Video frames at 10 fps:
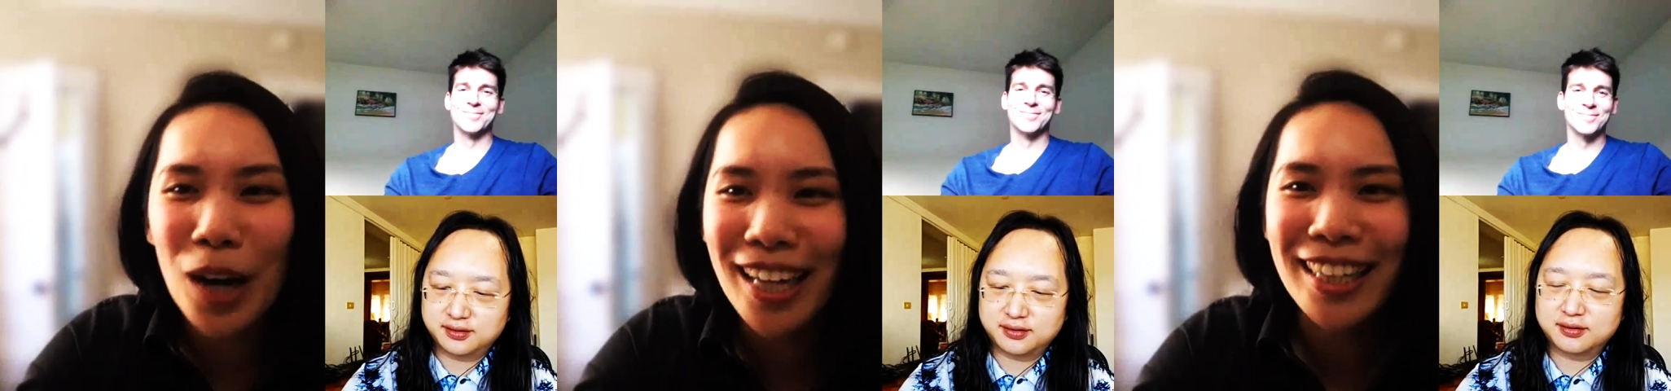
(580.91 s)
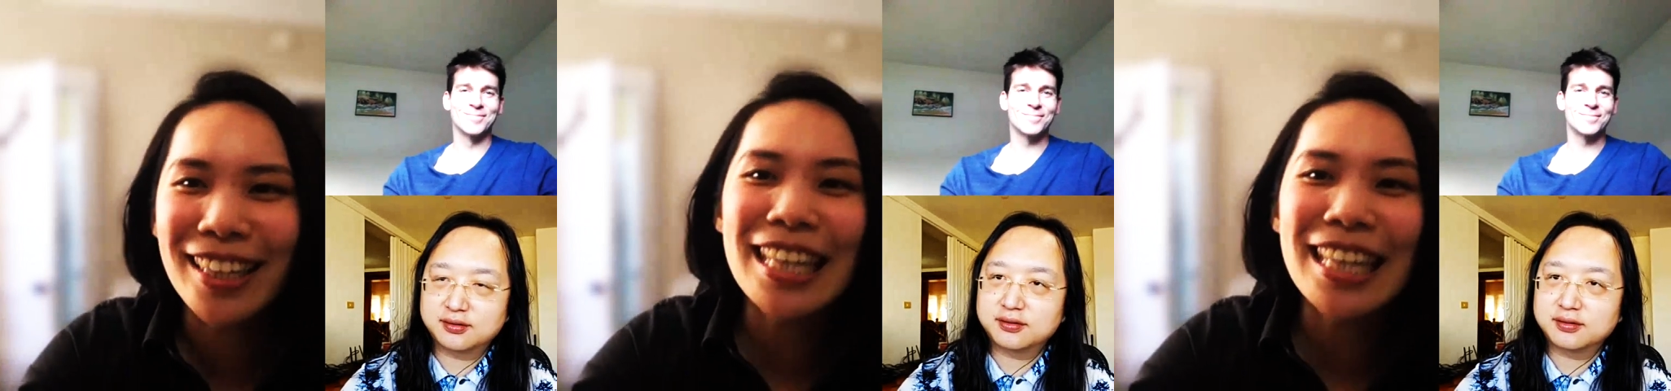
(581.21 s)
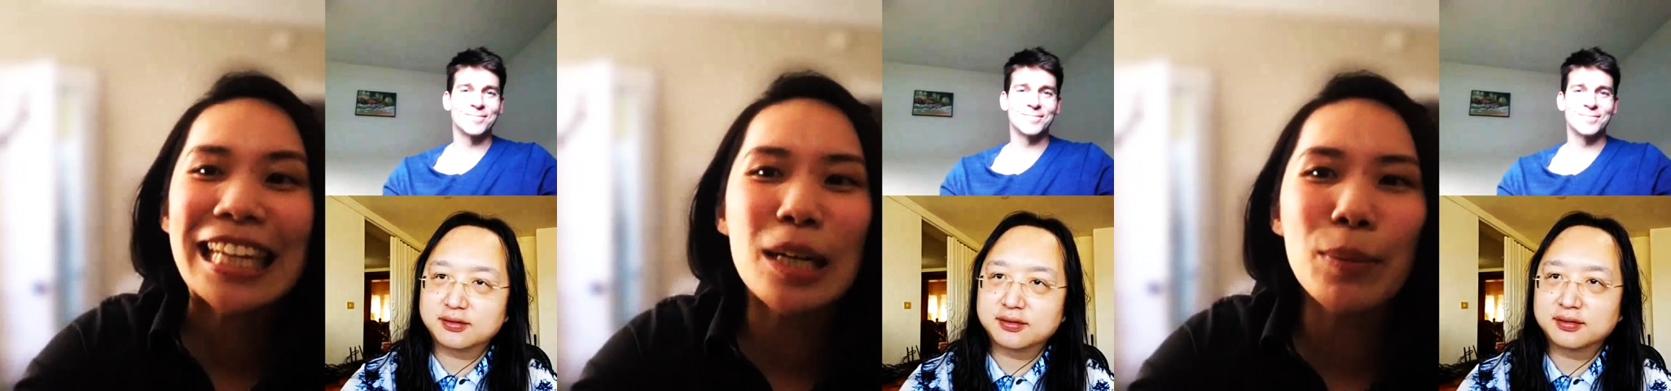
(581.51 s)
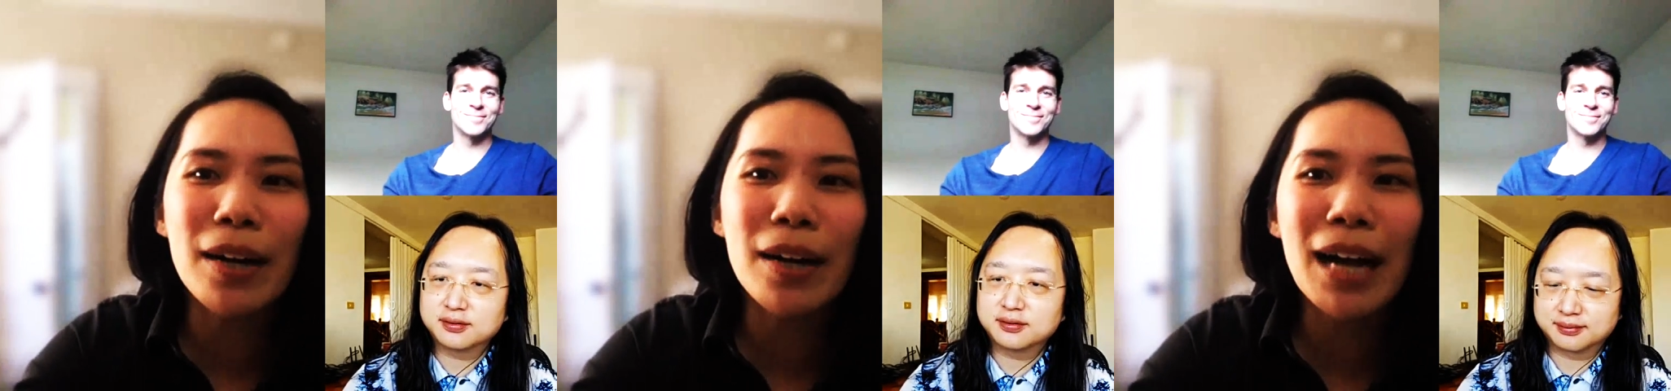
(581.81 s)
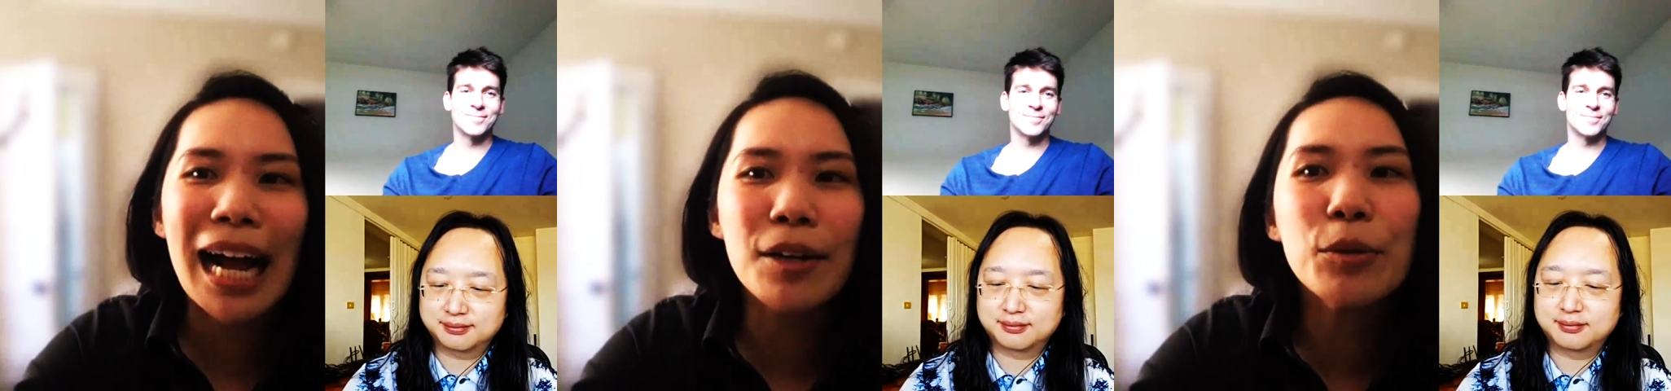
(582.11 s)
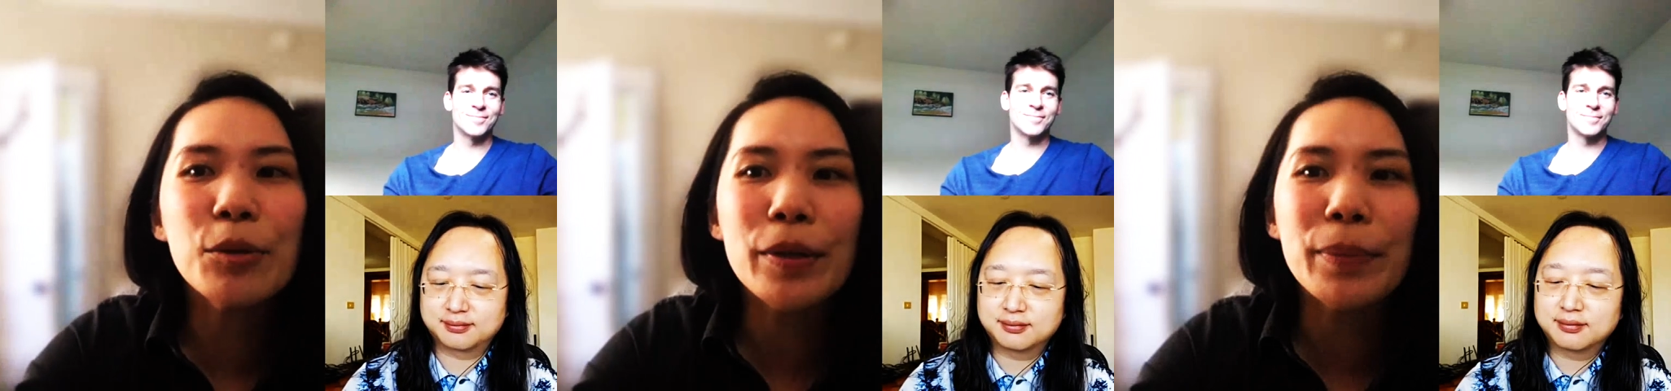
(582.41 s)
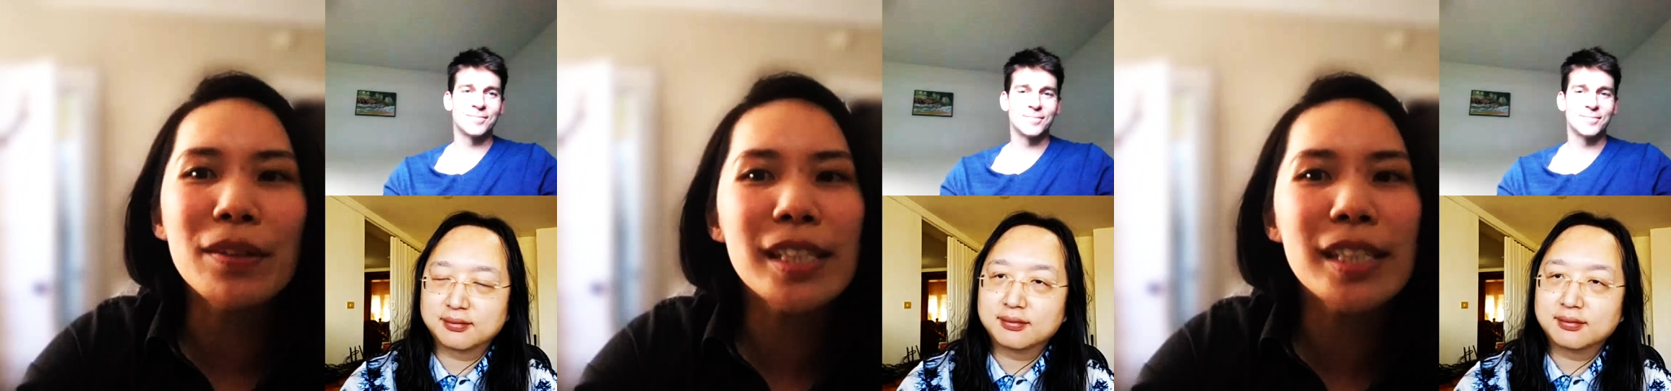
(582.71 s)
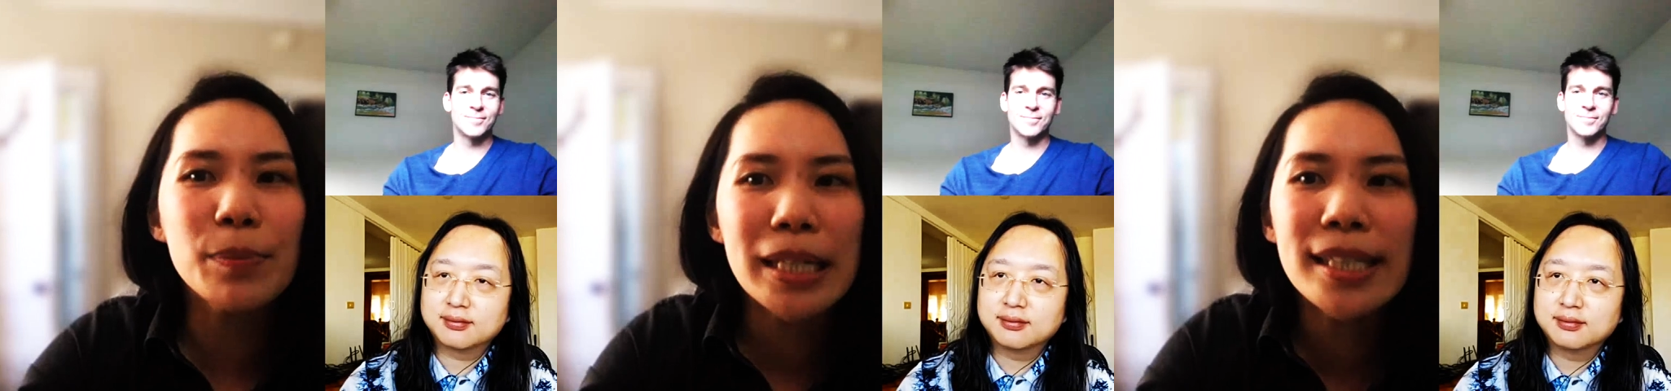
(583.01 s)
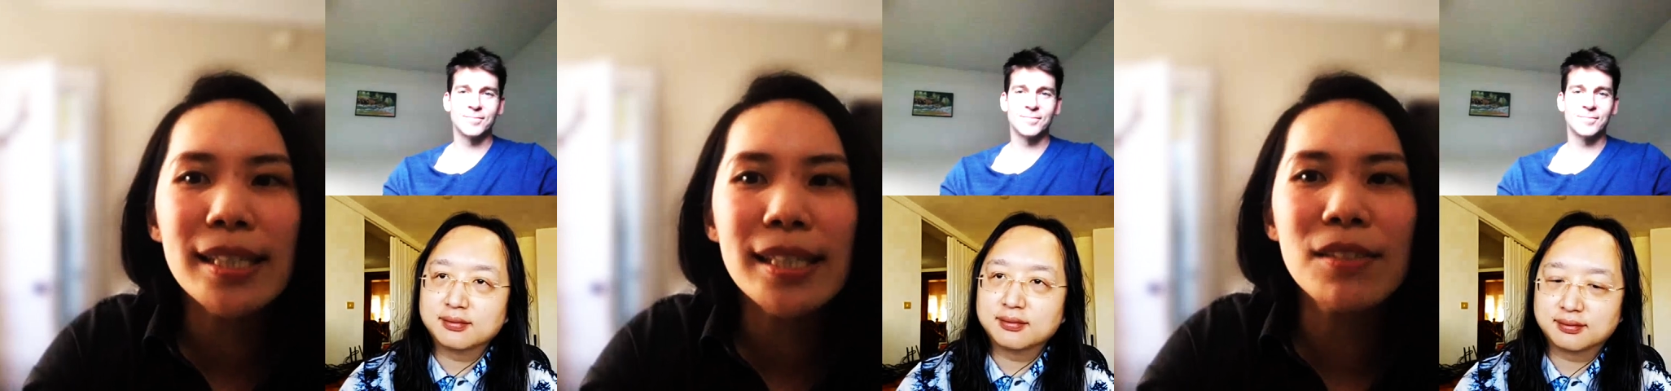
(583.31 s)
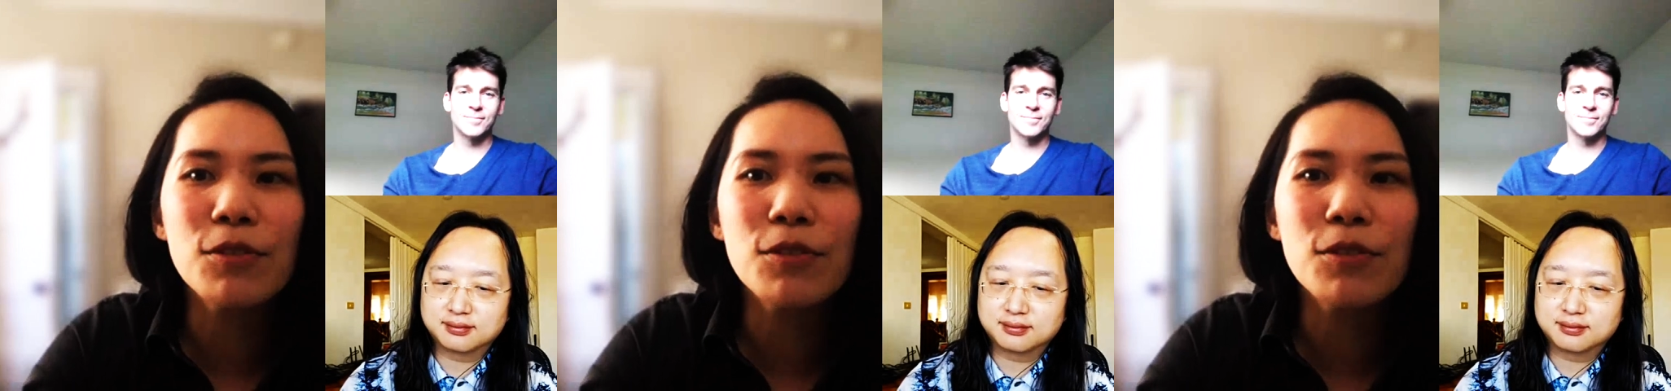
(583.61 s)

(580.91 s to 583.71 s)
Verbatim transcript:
Speaker 1: Brian, thinking about how do we build spaces